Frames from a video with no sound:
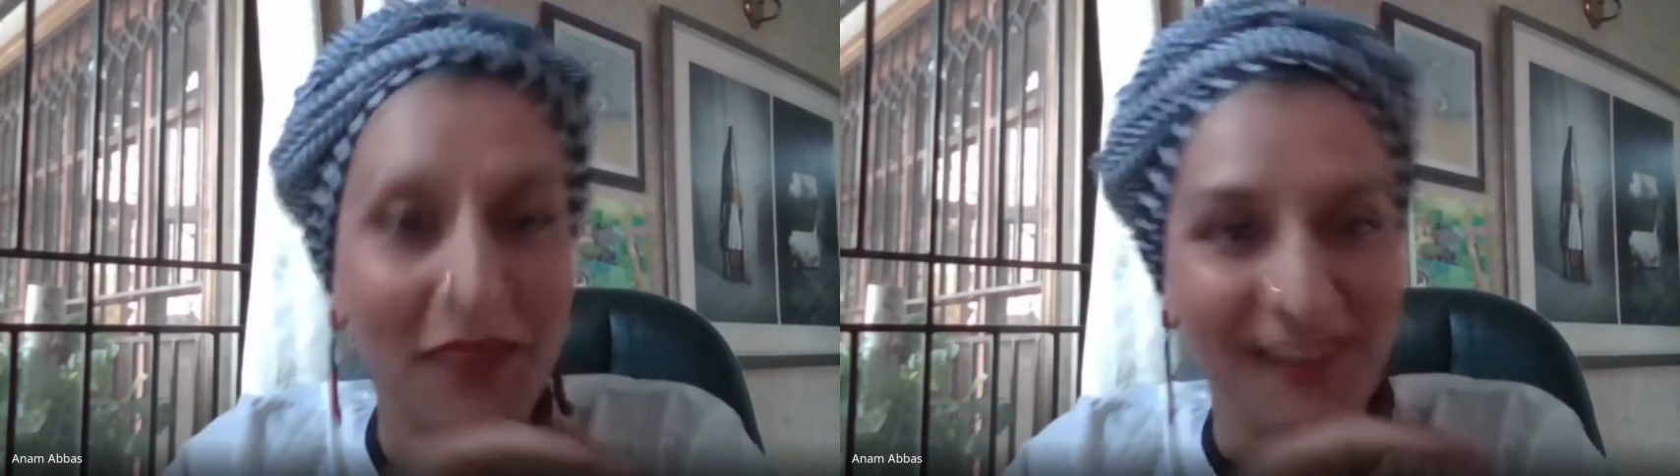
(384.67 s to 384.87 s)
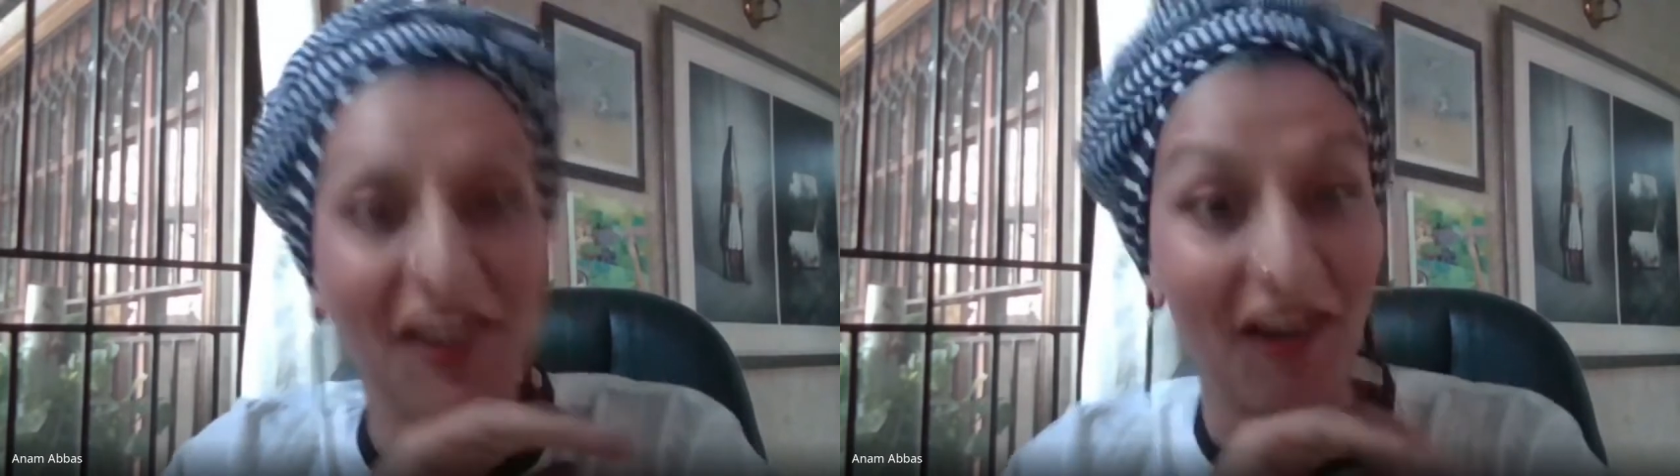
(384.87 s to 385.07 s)

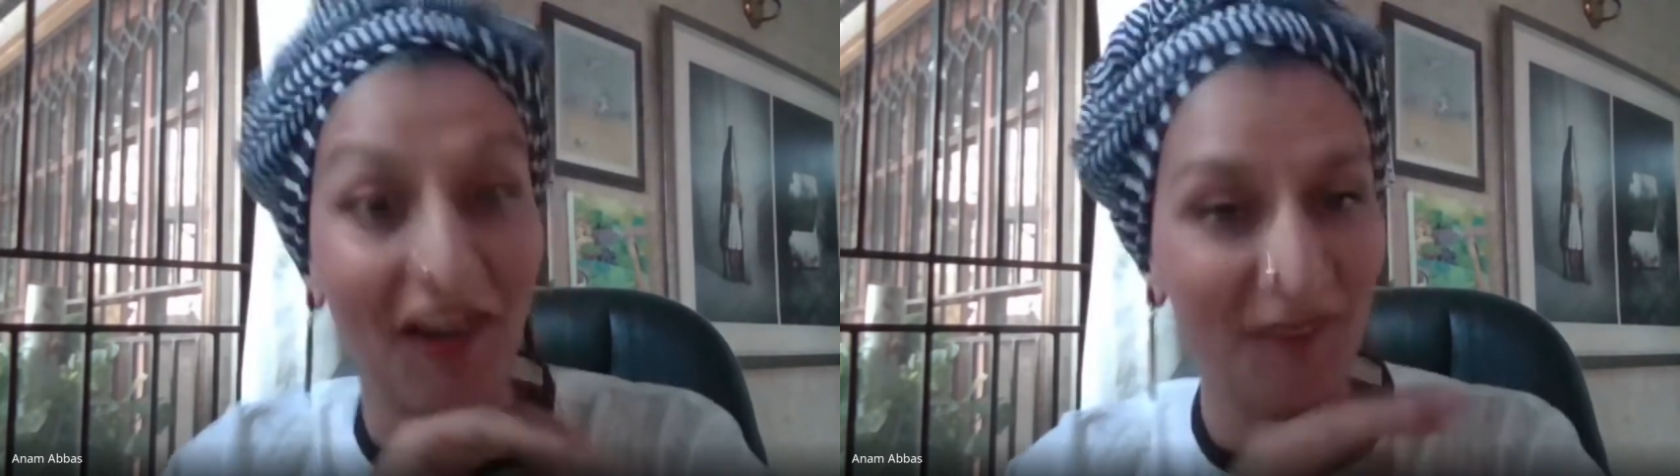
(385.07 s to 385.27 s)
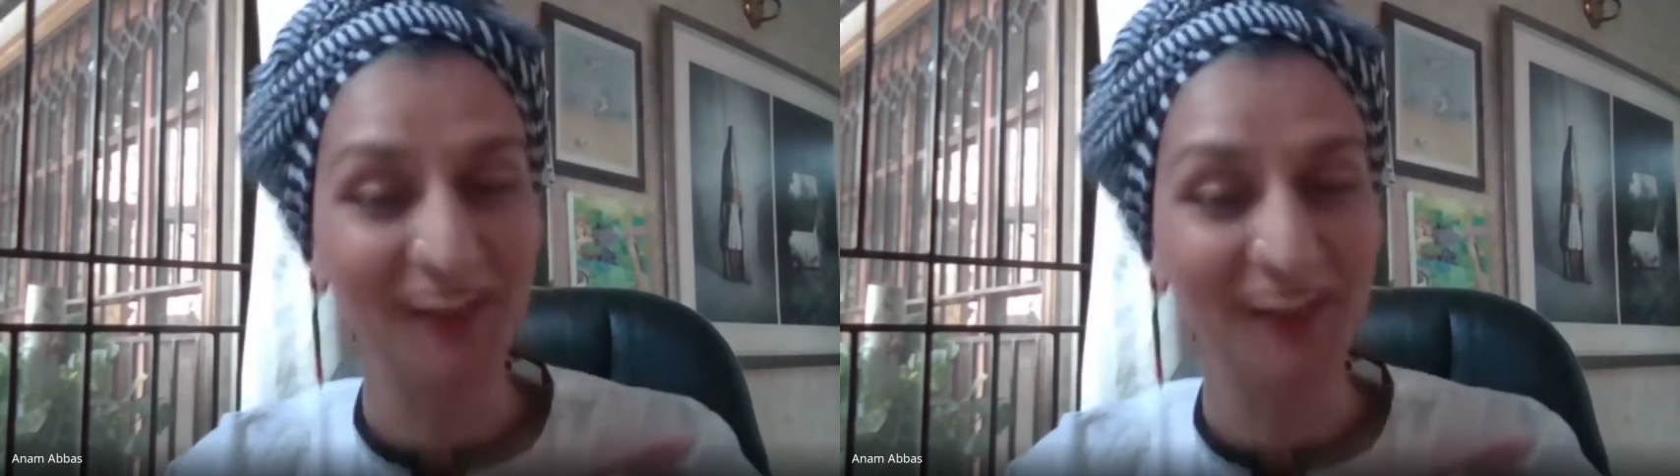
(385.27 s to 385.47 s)

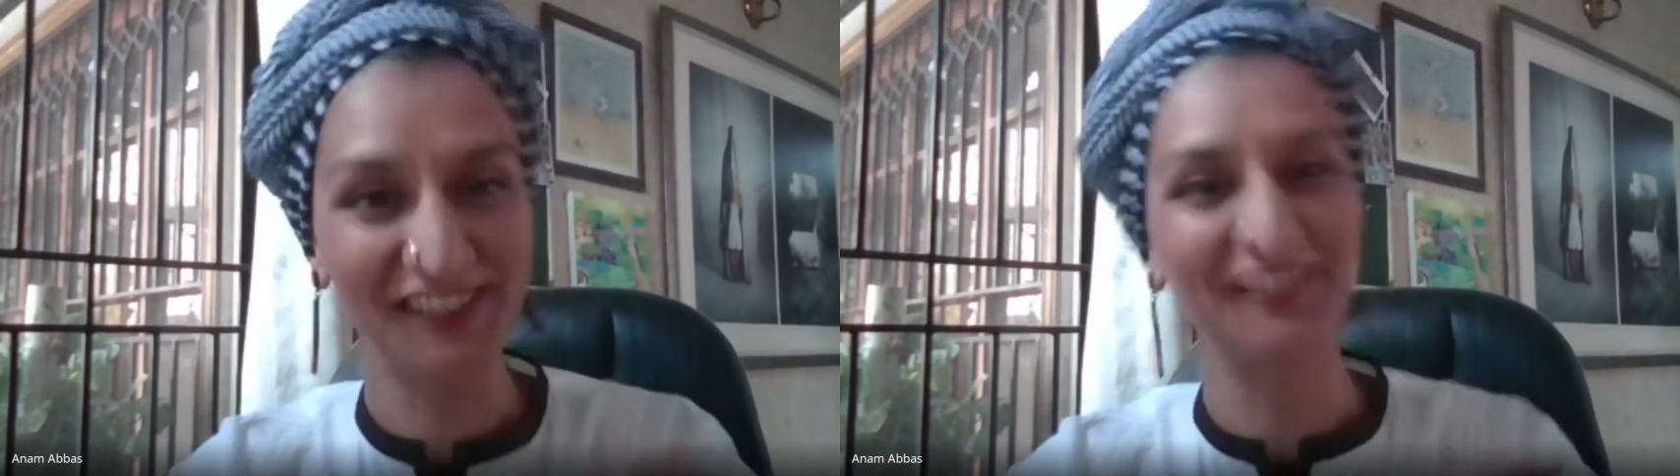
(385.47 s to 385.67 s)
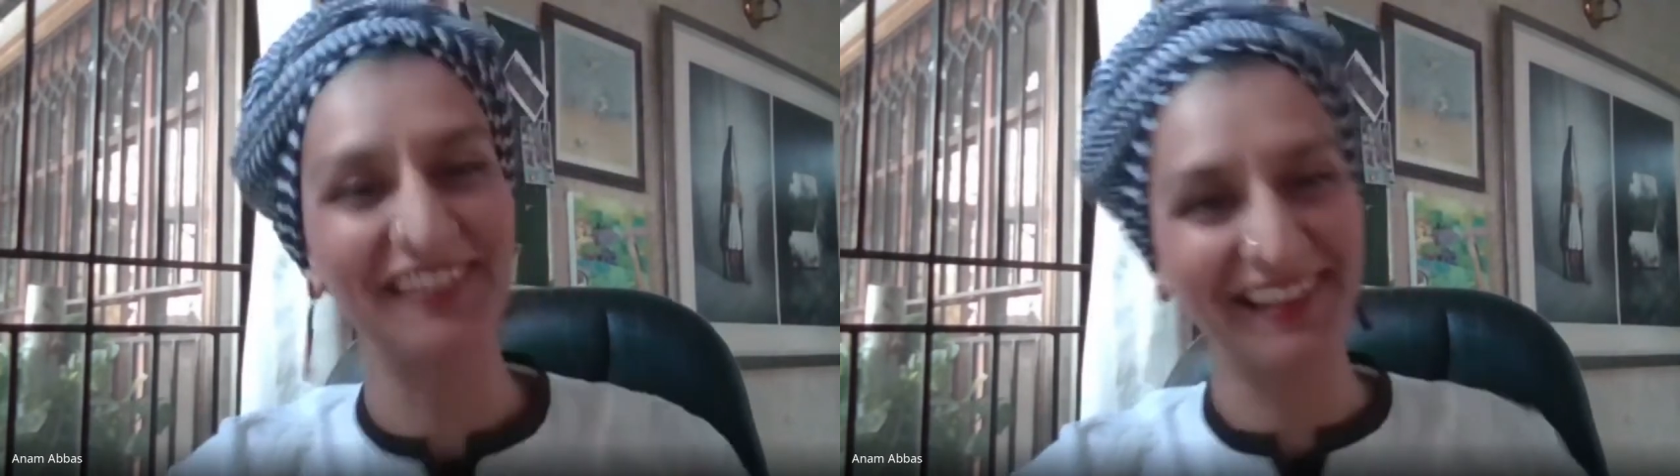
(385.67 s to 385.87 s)
not want
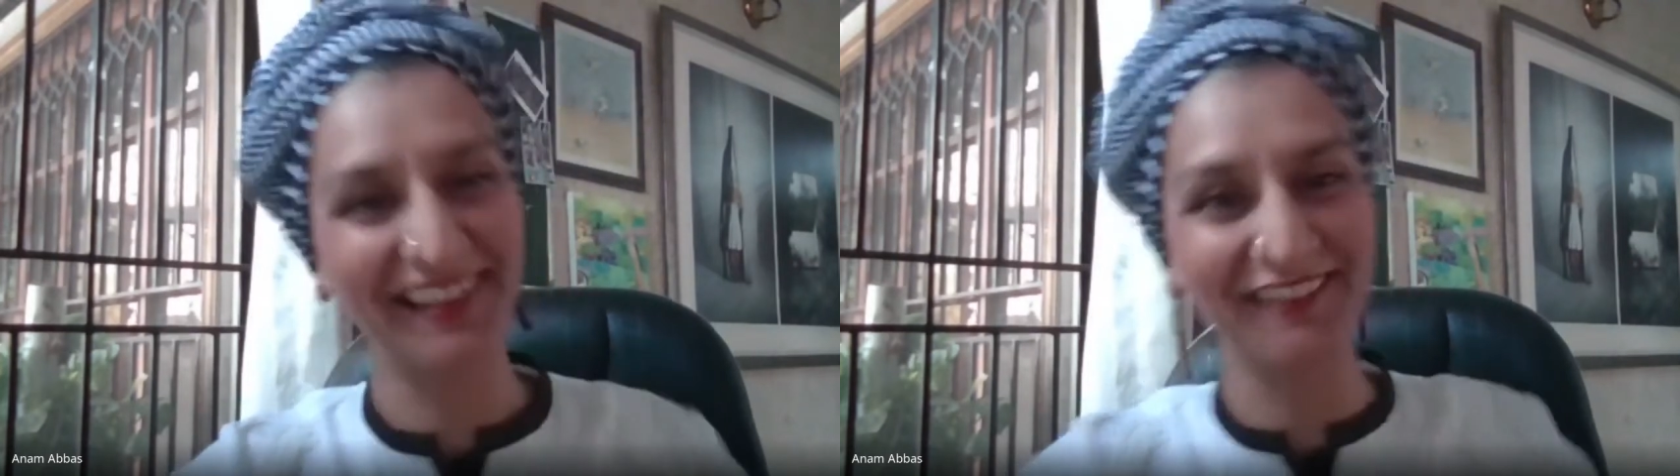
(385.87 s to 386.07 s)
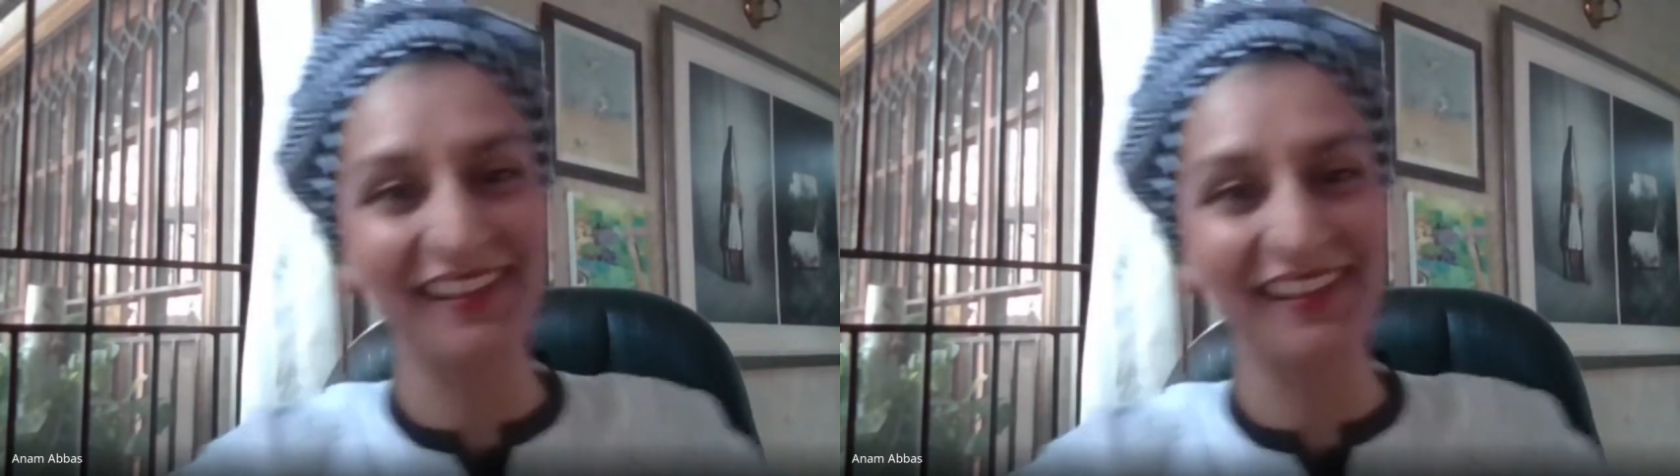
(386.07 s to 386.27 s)
to
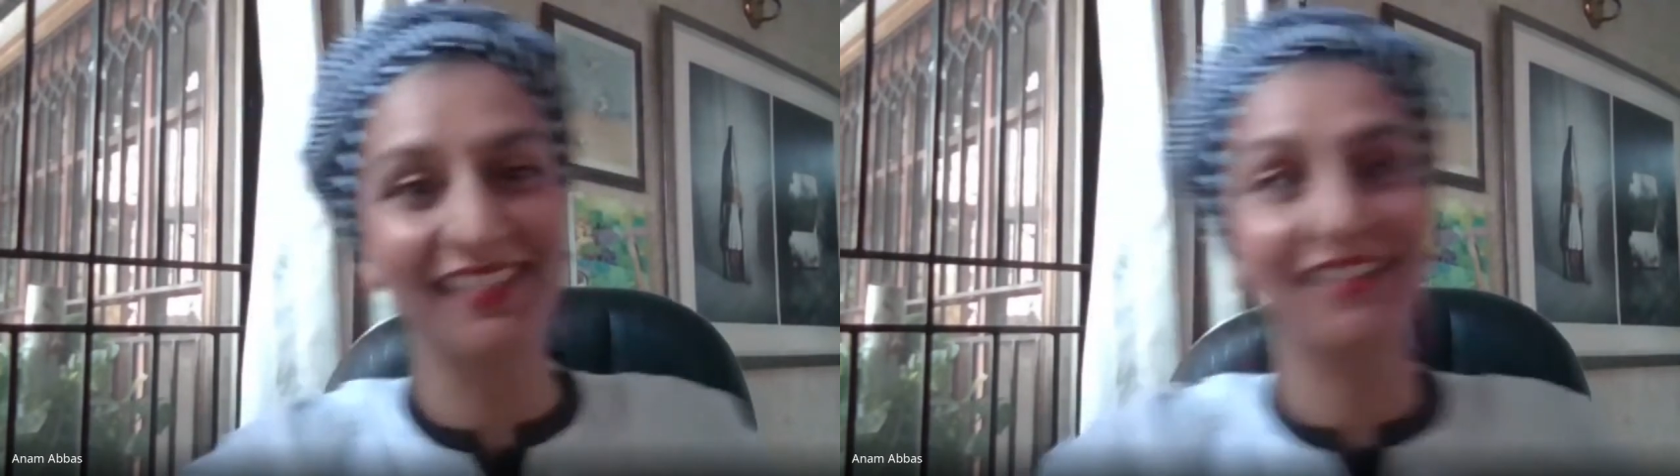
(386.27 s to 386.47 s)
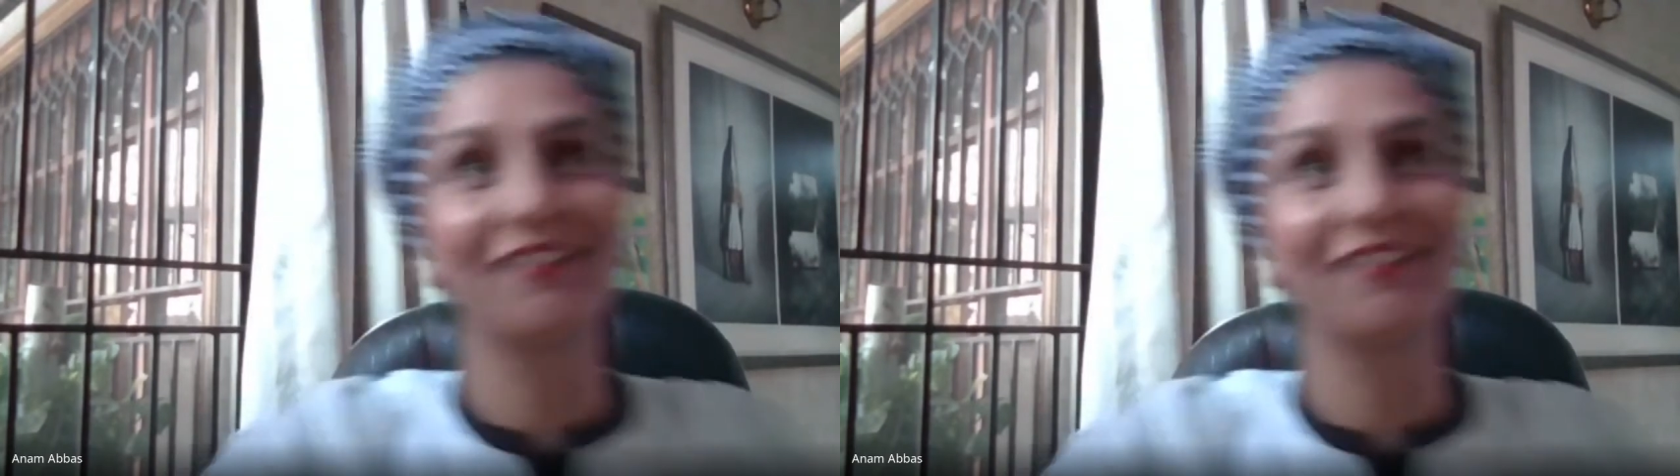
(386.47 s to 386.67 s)
work
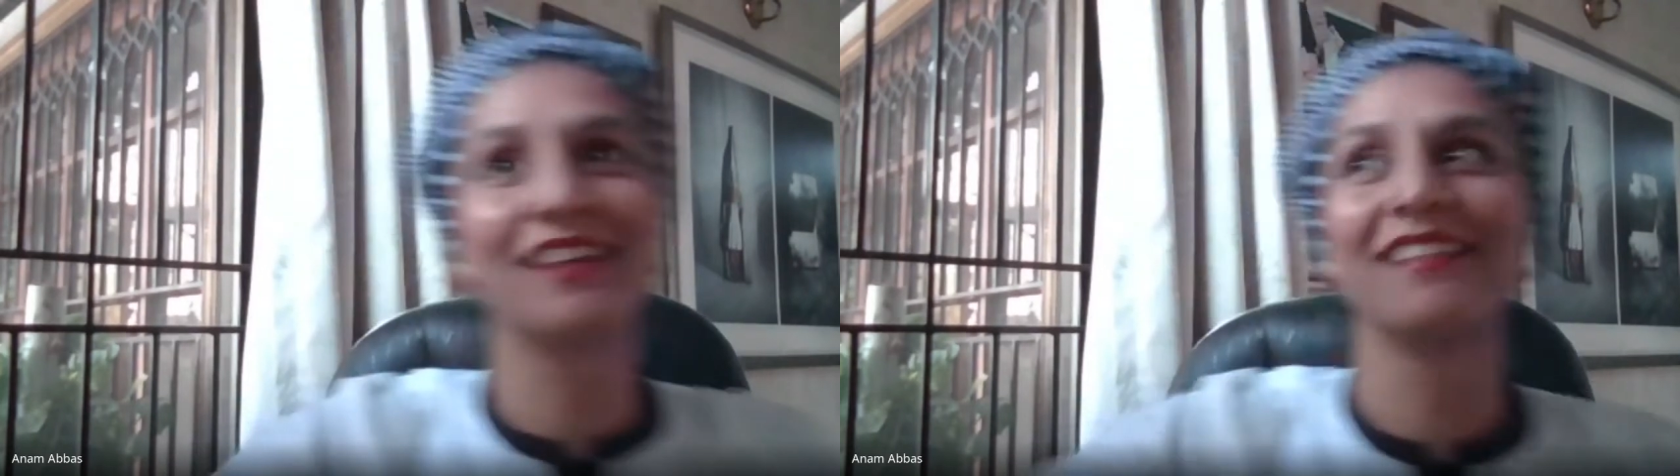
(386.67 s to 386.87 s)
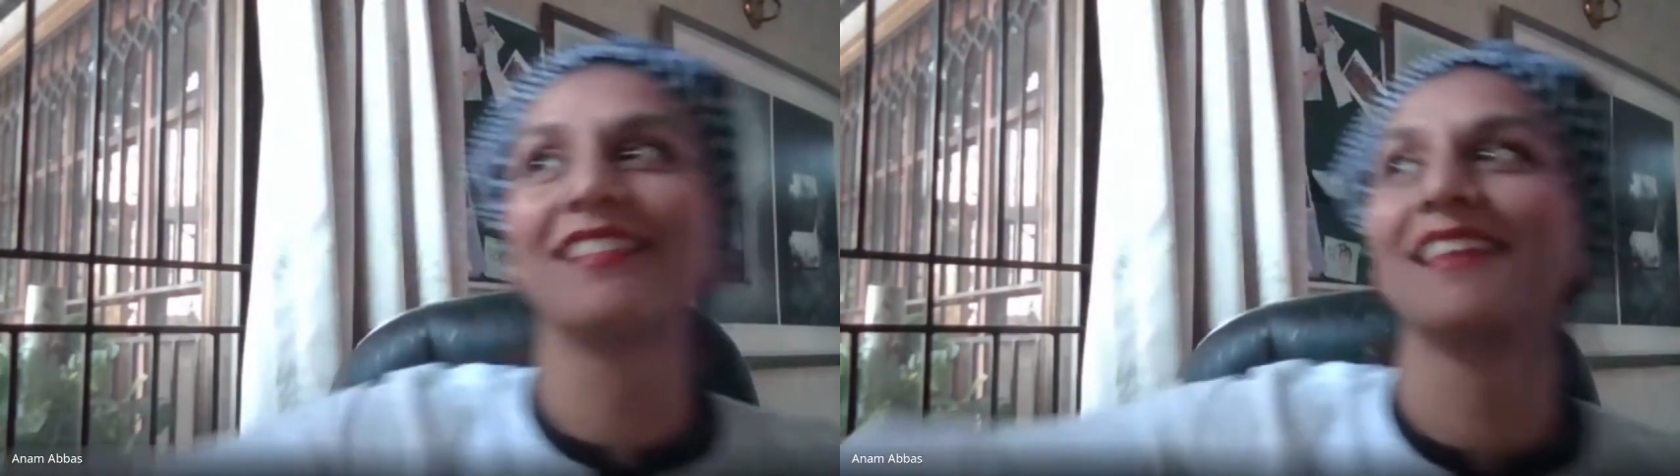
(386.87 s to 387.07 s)
with
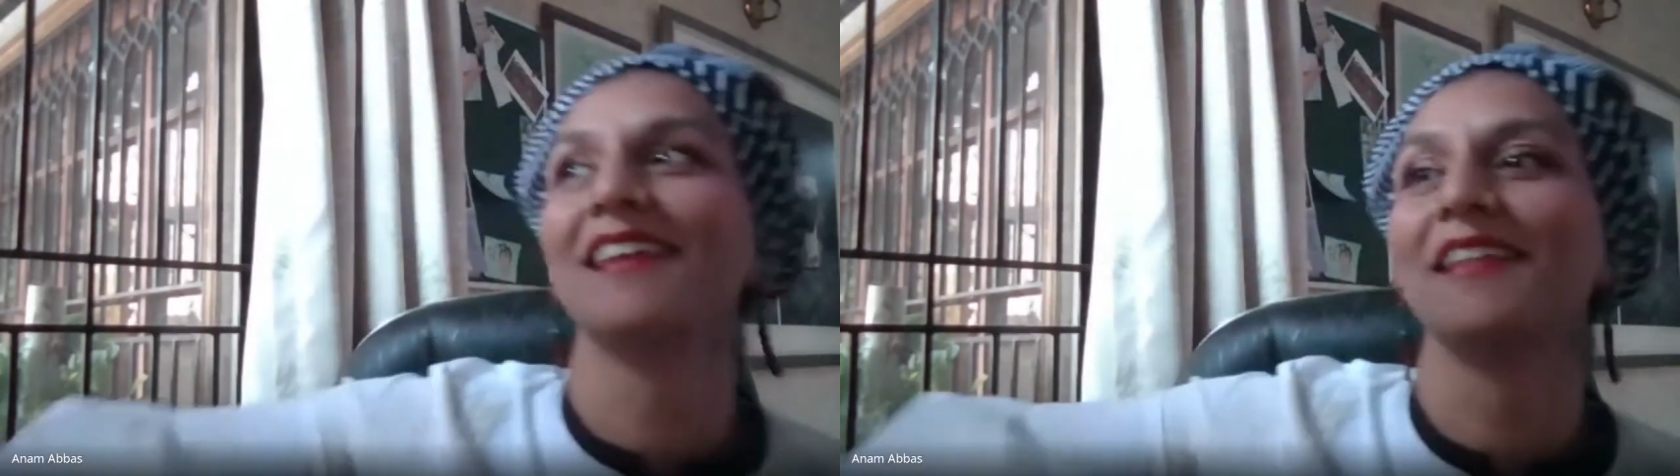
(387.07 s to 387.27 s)
with